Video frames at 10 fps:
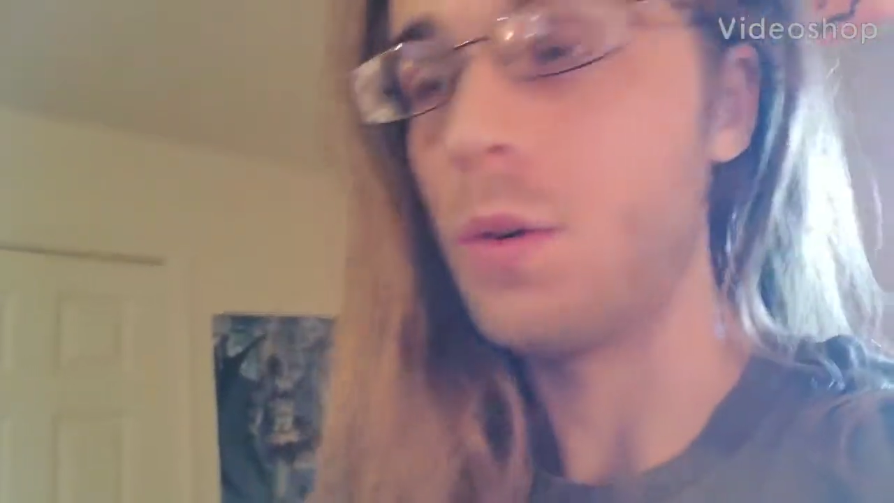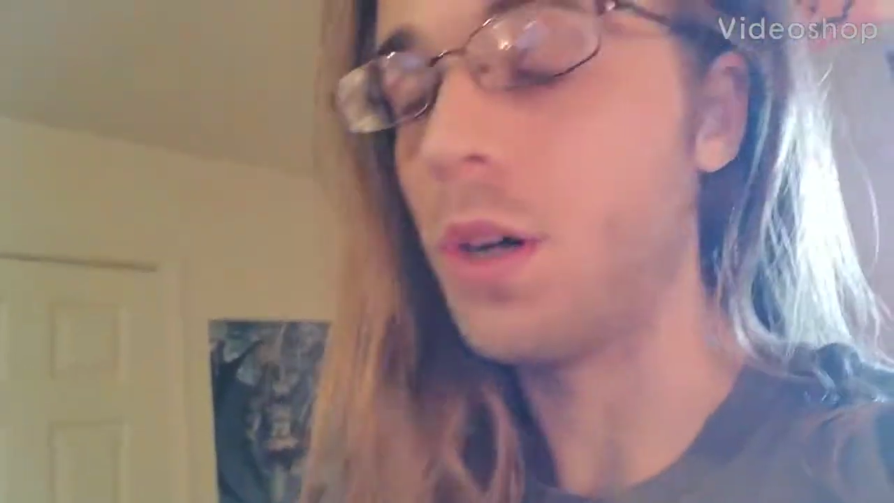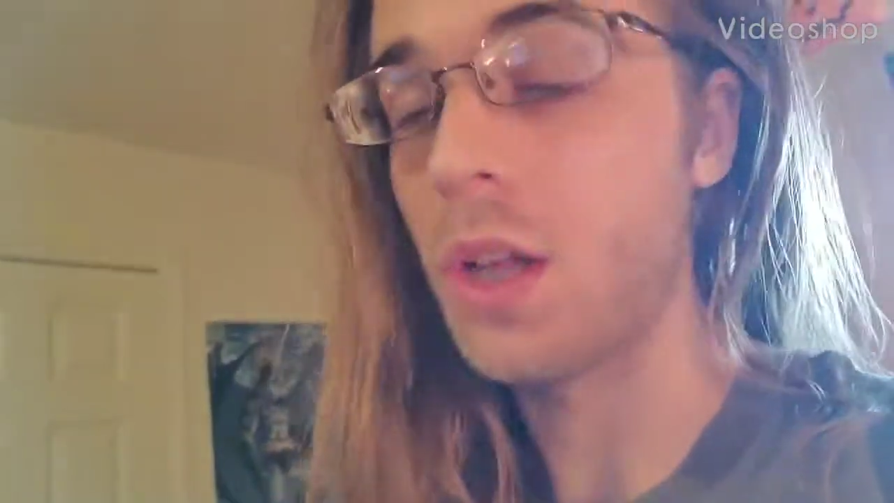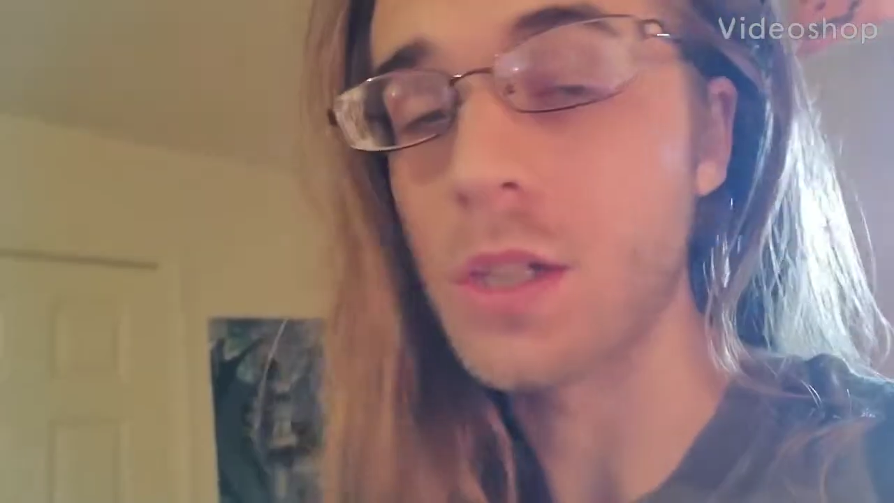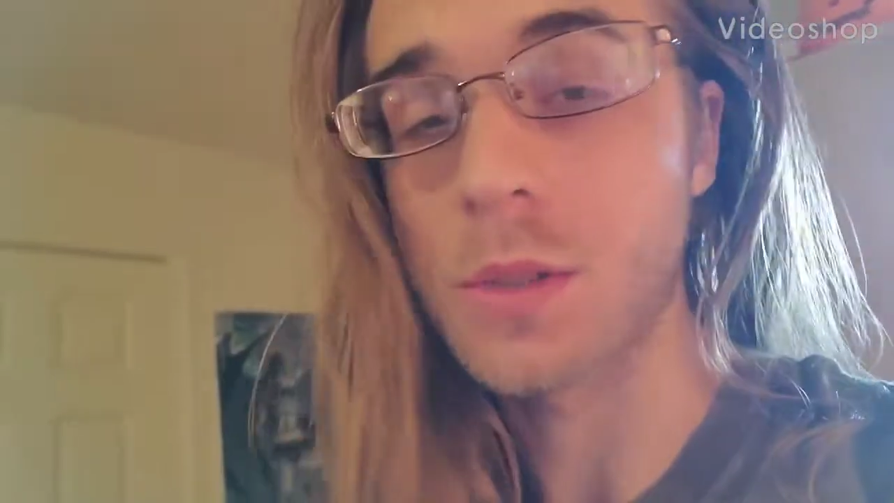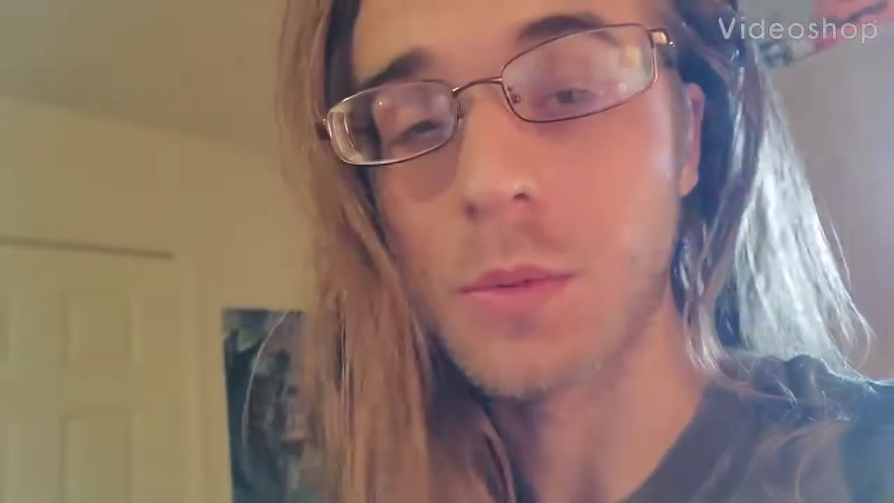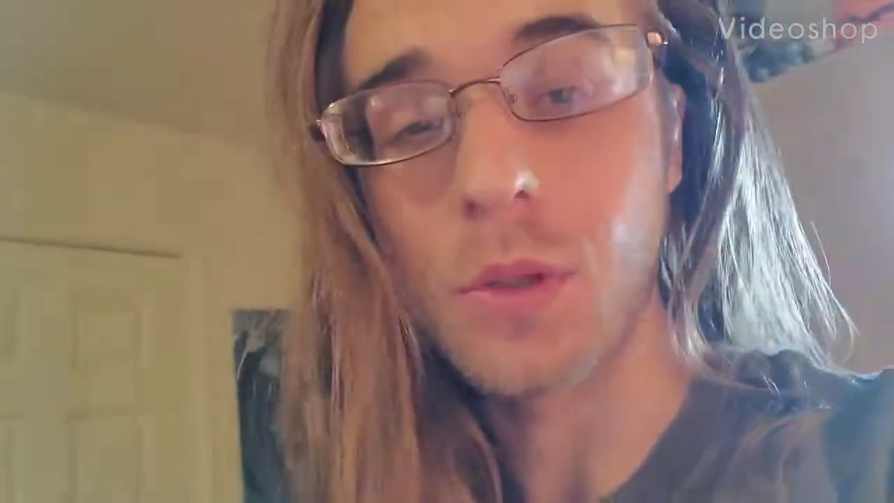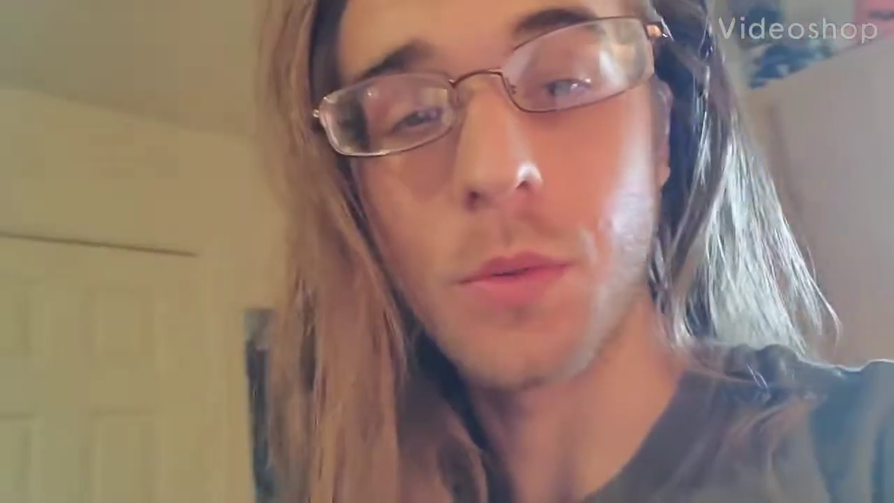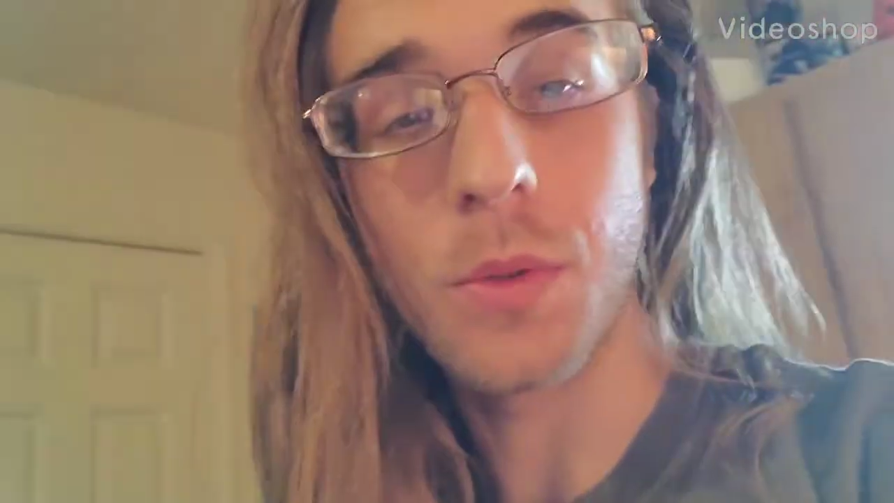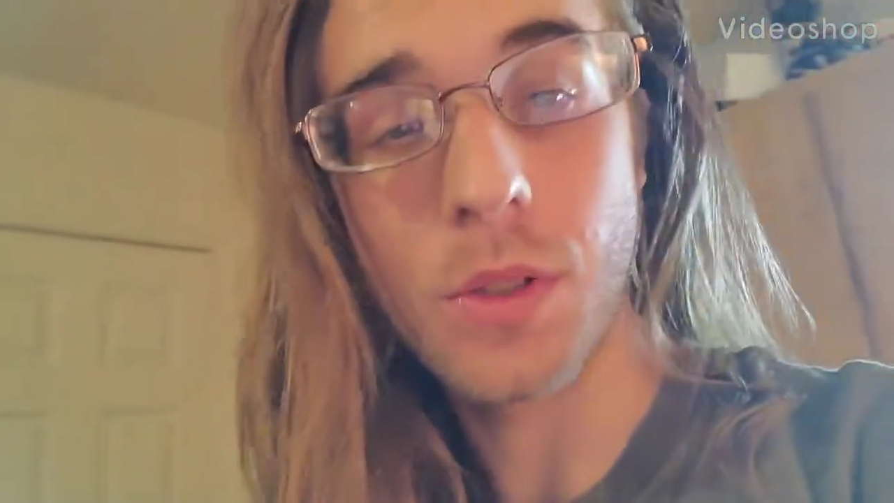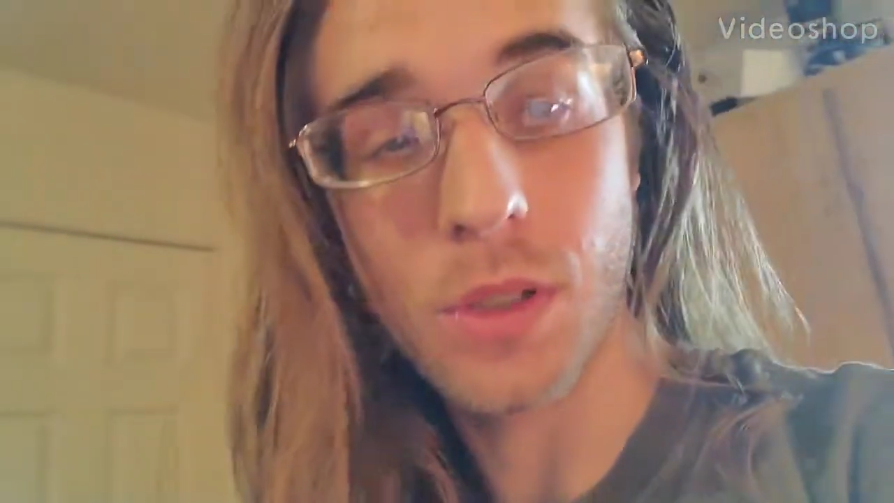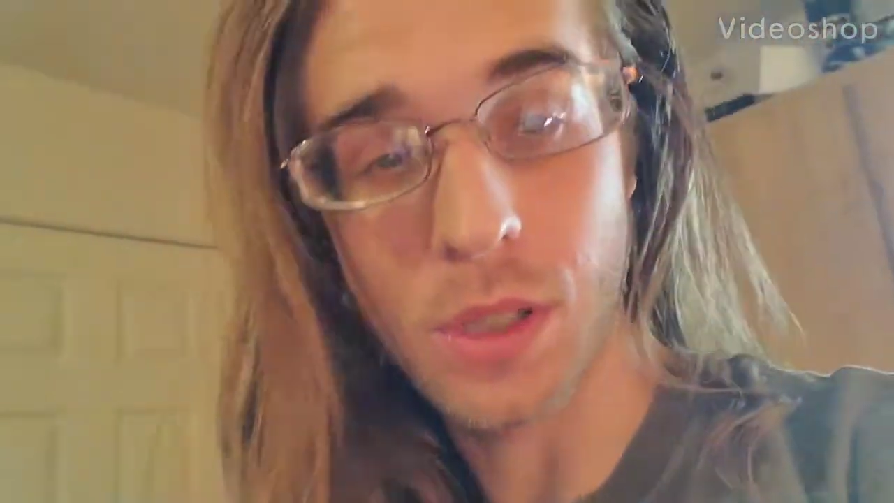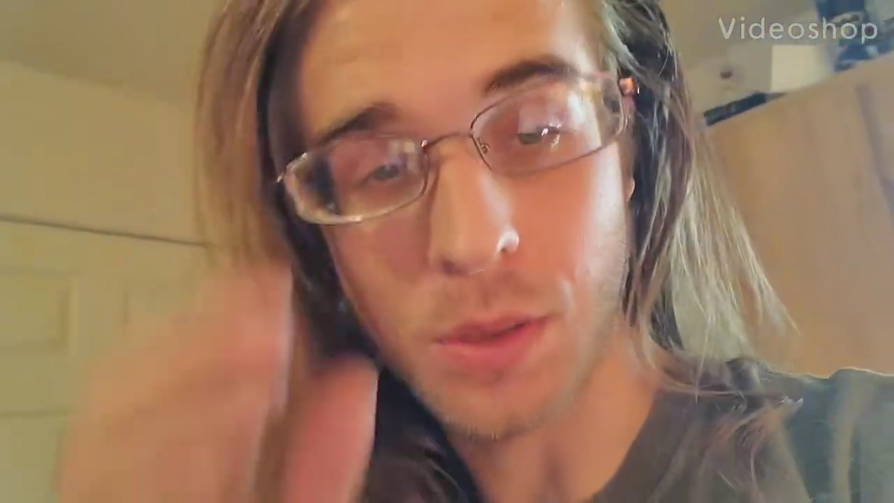Well, awesome tubers,